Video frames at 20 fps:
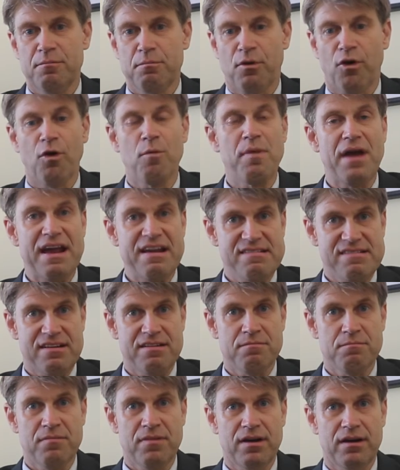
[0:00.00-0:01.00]

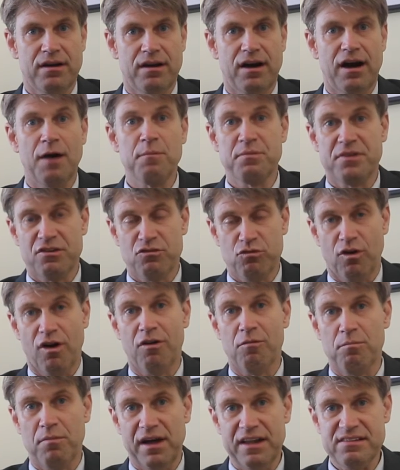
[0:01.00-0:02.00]
probation up to
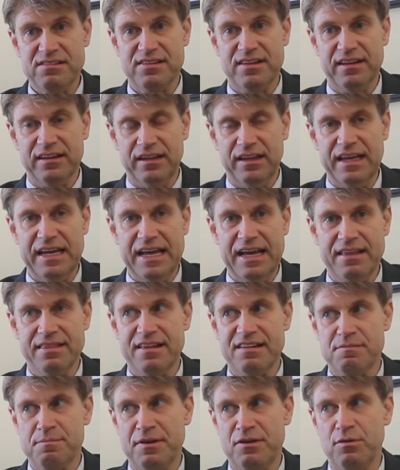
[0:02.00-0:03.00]
12 months in length.
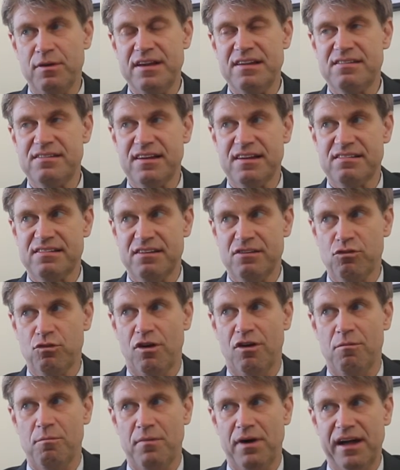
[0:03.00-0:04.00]
It's between 6 and
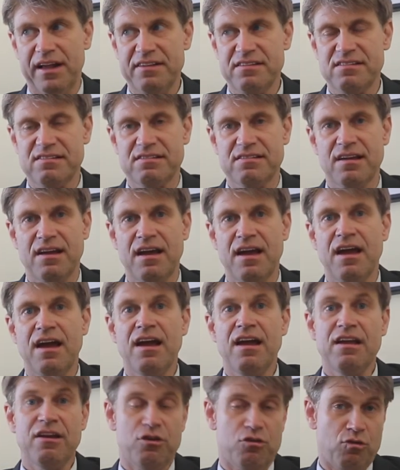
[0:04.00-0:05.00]
12 months.
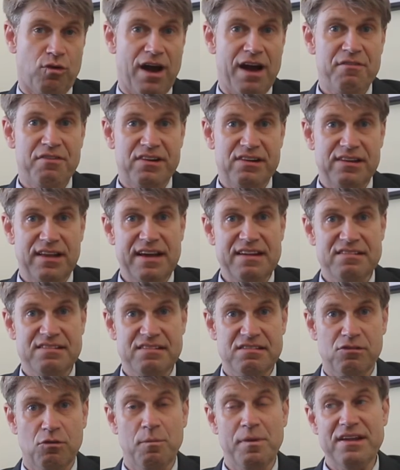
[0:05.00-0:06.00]
Your driver's
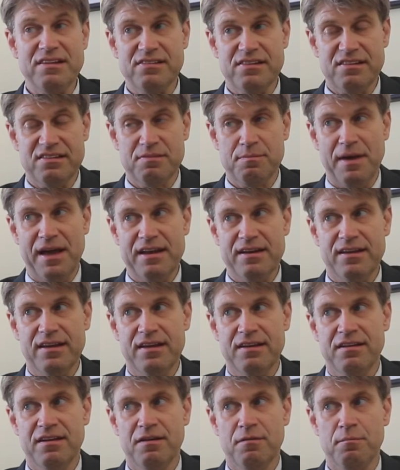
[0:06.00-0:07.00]
license will be
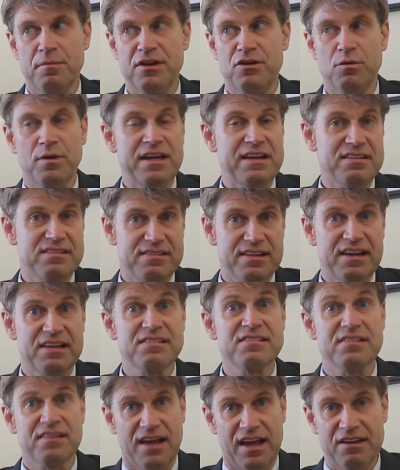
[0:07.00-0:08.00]
suspended between
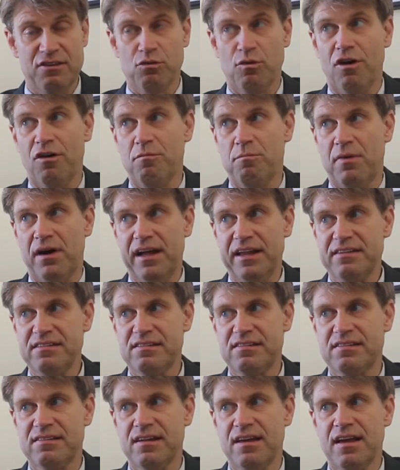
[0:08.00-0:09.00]
6 and 12
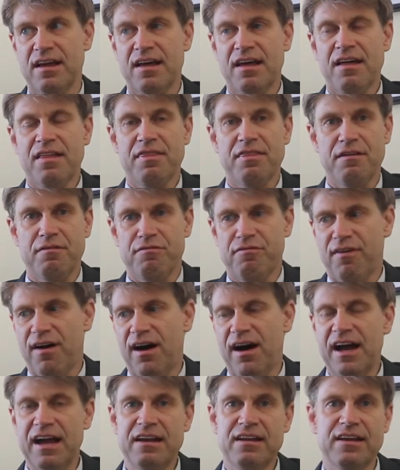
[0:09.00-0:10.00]
months. The
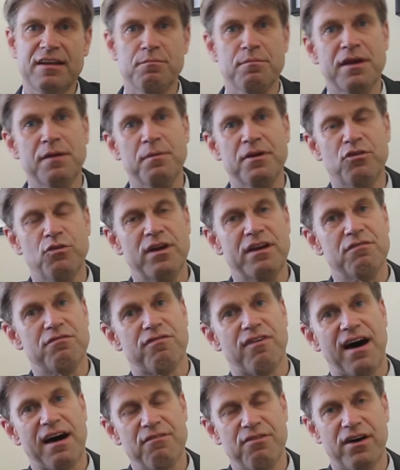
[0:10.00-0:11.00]
fine can be between
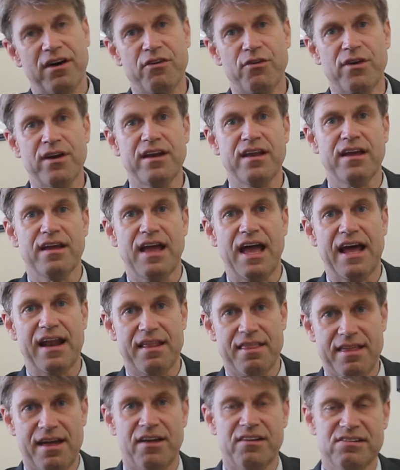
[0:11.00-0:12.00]
$500
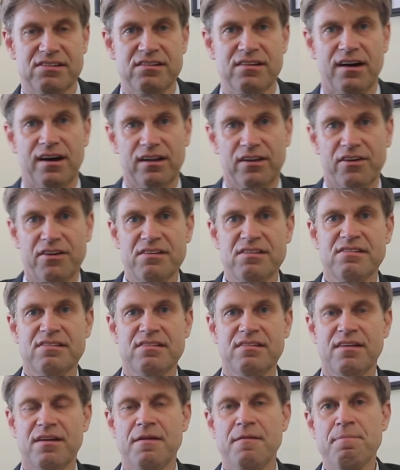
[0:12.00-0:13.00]
and
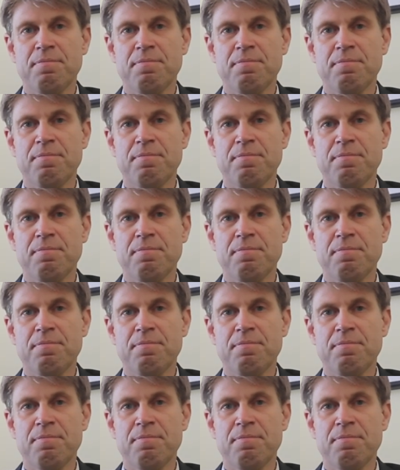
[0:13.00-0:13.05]
$1,000.